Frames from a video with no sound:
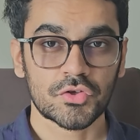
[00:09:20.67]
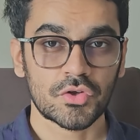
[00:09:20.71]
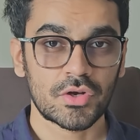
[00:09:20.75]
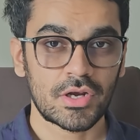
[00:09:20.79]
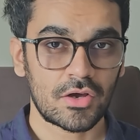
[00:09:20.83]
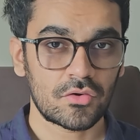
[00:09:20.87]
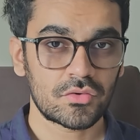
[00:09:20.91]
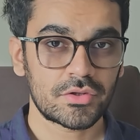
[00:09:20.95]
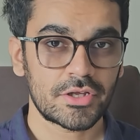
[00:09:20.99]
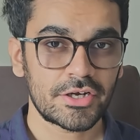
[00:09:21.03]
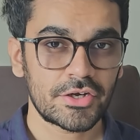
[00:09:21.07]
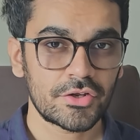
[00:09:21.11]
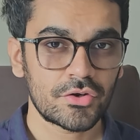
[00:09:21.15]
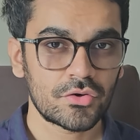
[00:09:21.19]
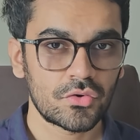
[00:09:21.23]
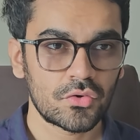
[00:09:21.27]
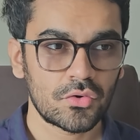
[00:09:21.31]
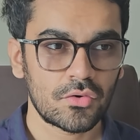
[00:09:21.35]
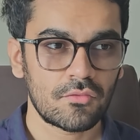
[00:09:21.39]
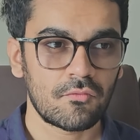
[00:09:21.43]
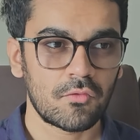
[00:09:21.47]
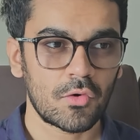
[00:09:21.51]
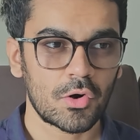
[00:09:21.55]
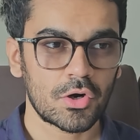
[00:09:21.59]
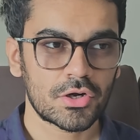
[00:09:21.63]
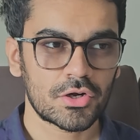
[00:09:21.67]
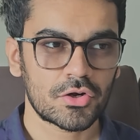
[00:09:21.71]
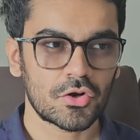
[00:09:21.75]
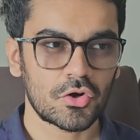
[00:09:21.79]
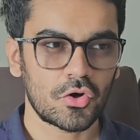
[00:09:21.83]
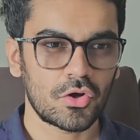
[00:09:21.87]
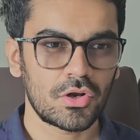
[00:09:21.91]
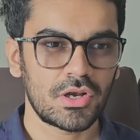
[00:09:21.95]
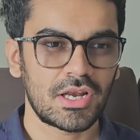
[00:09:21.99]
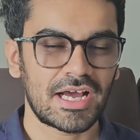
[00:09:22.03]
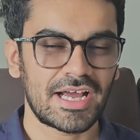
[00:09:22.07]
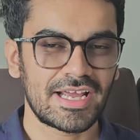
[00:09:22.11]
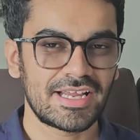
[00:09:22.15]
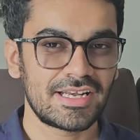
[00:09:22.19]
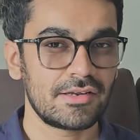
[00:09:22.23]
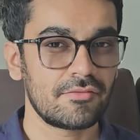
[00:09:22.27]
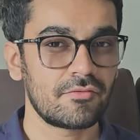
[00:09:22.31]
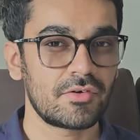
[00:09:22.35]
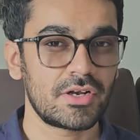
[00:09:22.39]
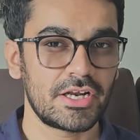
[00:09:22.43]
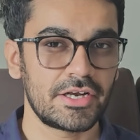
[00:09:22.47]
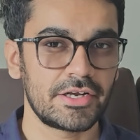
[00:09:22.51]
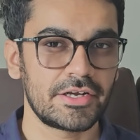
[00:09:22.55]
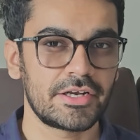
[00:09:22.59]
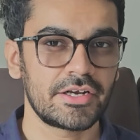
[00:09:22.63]
So now that you know what all high
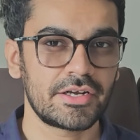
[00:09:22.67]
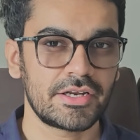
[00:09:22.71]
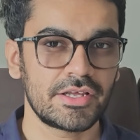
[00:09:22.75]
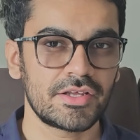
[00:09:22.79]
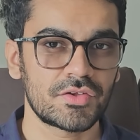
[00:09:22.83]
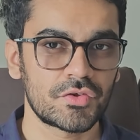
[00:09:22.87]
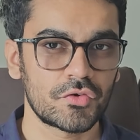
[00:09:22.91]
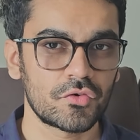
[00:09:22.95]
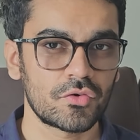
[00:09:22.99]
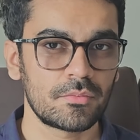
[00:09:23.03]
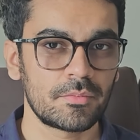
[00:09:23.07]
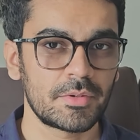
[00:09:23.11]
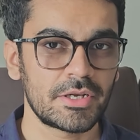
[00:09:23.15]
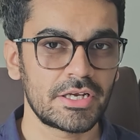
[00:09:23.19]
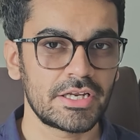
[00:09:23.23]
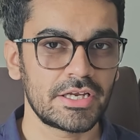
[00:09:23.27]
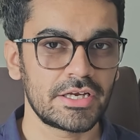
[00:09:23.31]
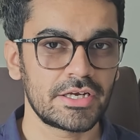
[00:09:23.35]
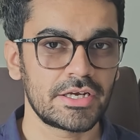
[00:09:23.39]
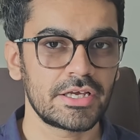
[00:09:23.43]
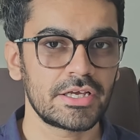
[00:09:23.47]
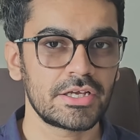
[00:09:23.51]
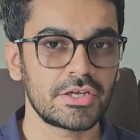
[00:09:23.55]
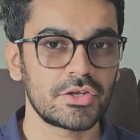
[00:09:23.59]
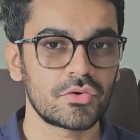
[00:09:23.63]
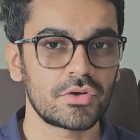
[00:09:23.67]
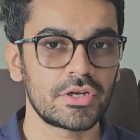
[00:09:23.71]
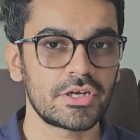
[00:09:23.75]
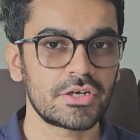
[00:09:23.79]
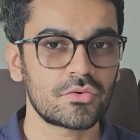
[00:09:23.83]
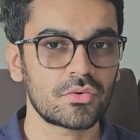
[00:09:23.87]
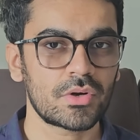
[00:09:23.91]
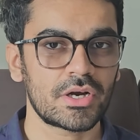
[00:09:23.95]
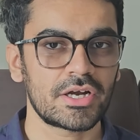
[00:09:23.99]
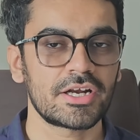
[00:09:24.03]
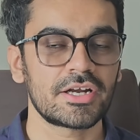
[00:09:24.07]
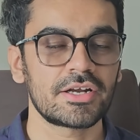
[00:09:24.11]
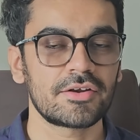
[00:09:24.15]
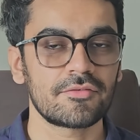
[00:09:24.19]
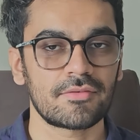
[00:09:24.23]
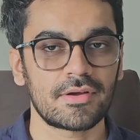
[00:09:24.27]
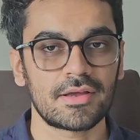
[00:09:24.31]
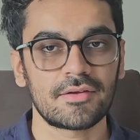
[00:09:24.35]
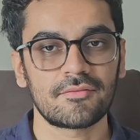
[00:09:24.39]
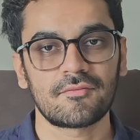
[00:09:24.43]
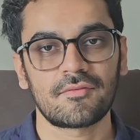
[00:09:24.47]
level entities you will be needing, you need to identify